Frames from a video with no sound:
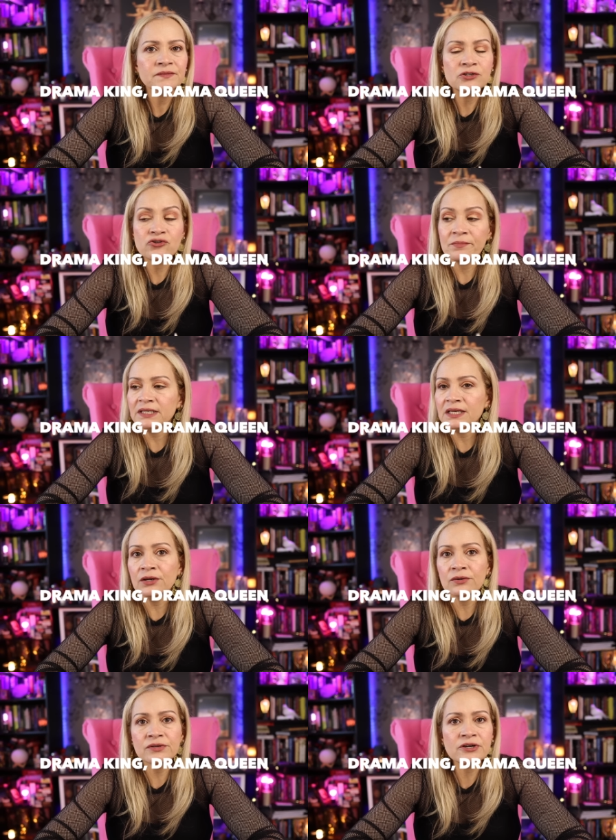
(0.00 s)
the drama
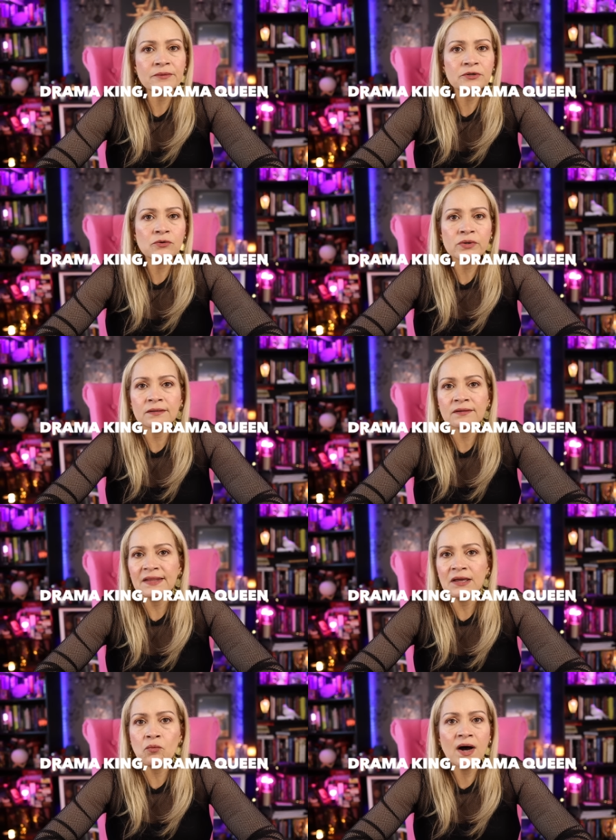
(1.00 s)
king or the drama queen,
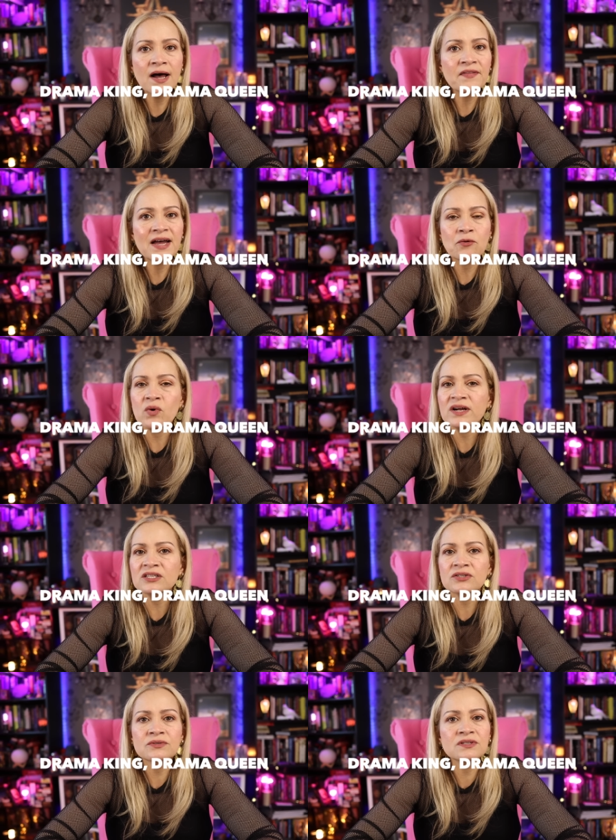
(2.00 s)
the one that
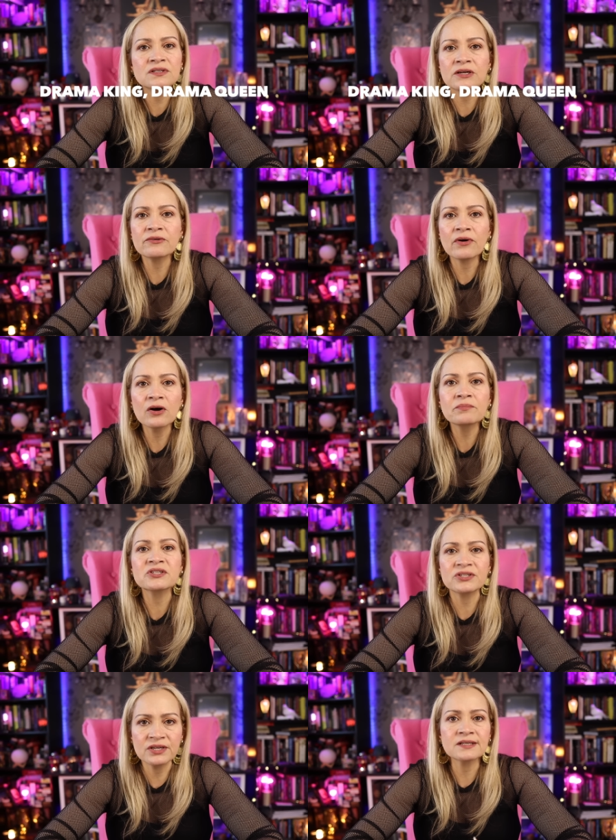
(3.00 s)
wants to stir up
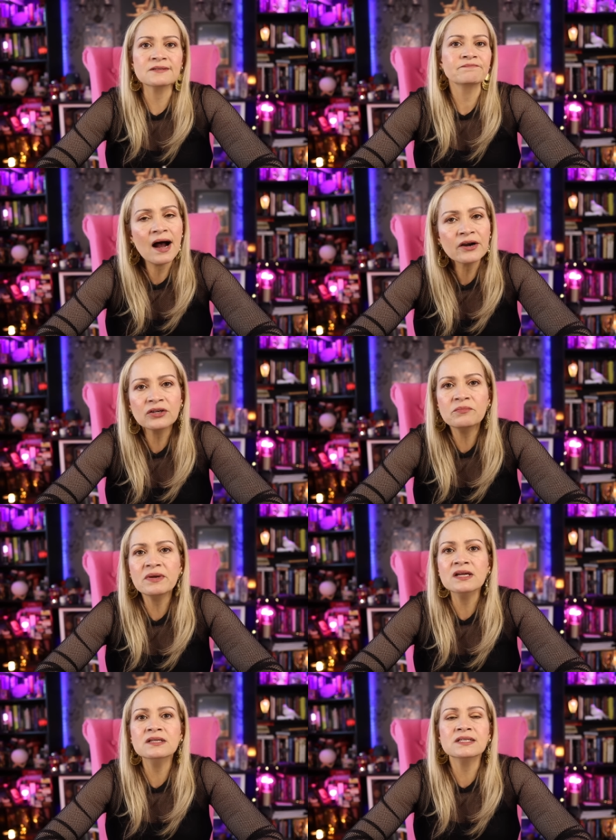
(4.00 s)
shit,
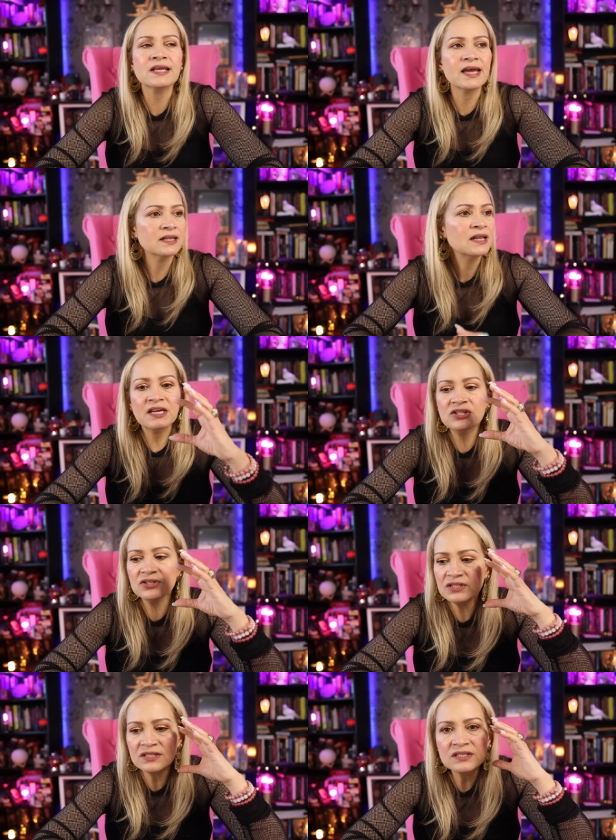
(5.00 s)
arguments, and they
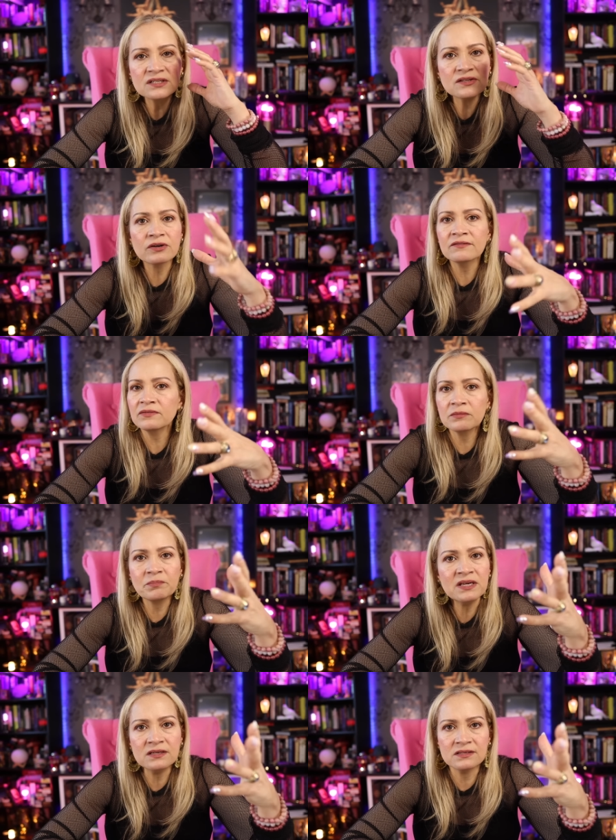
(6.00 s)
just disturb the
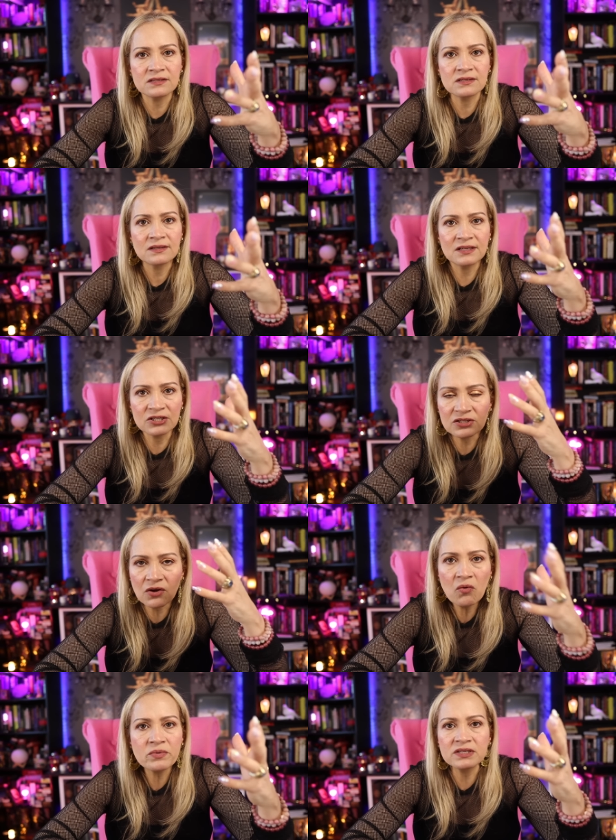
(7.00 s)
peace. There's
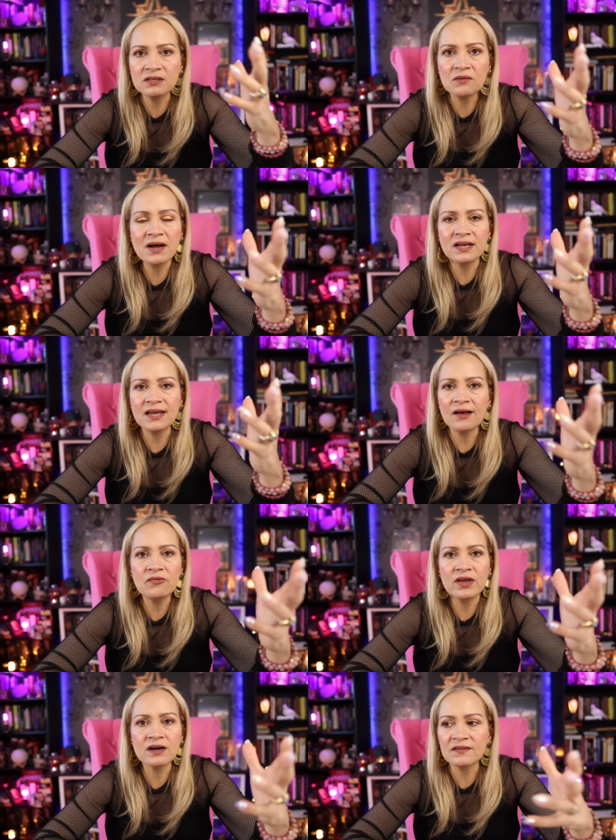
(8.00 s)
always somebody out
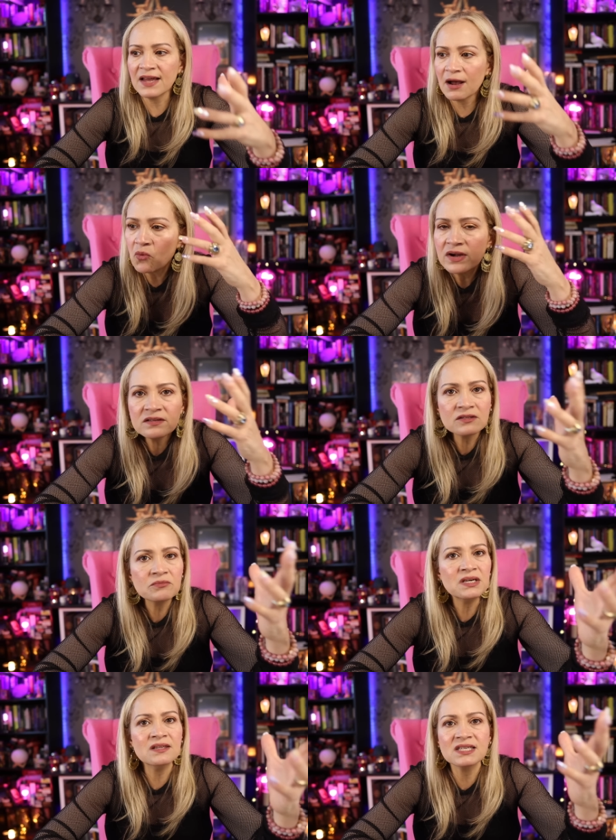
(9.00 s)
there that wants to
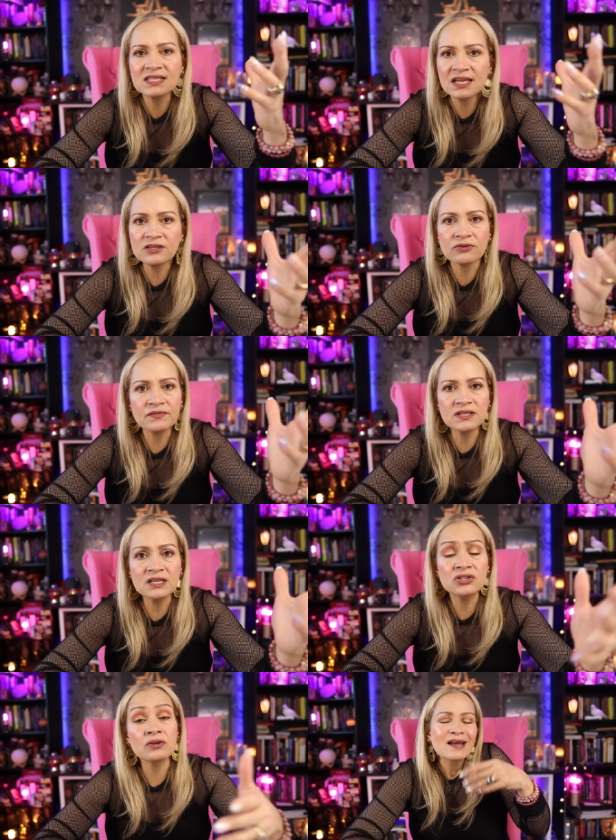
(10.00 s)
be the center of
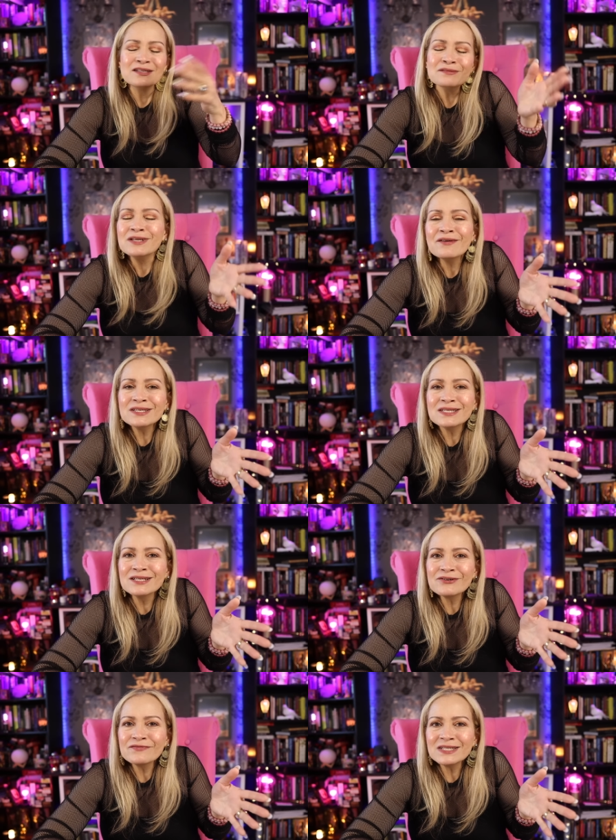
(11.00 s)
attention. And sometimes the
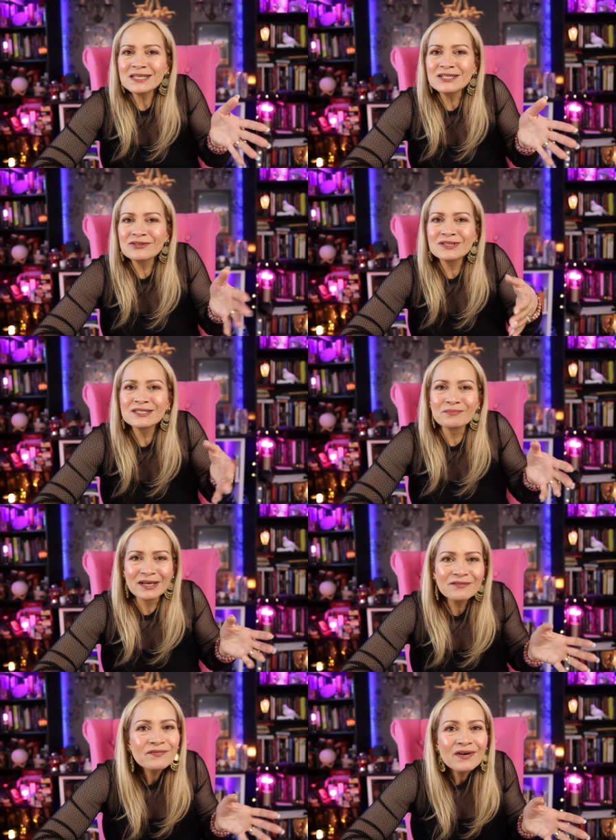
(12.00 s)
center of attention is
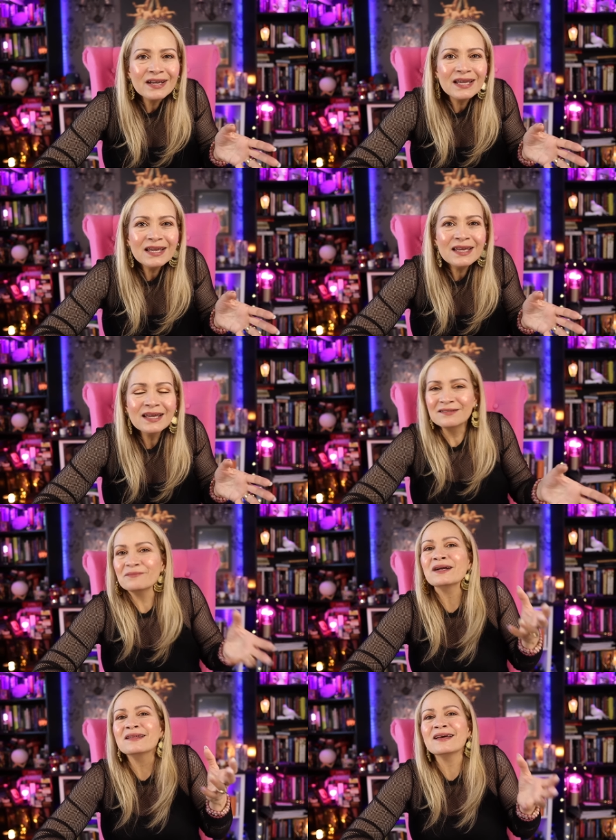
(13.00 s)
somebody funny and
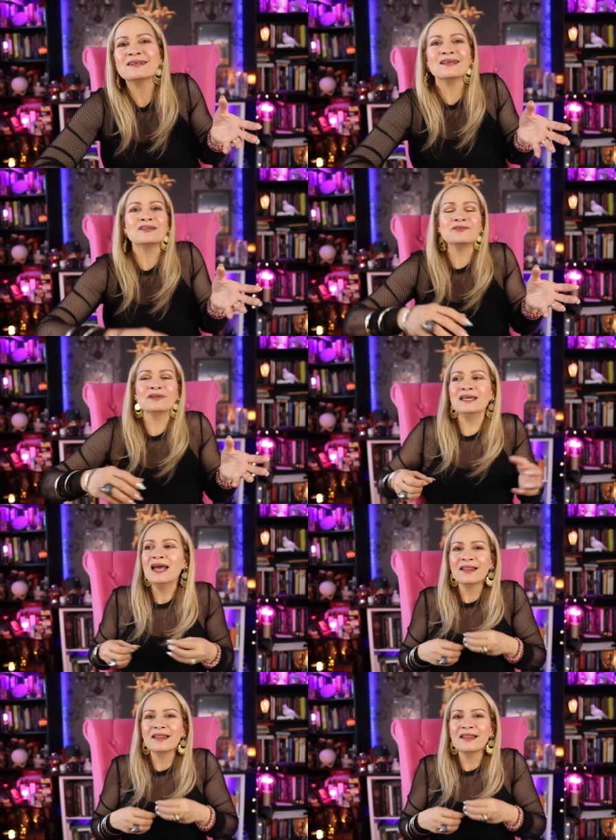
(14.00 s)
somebody that is actually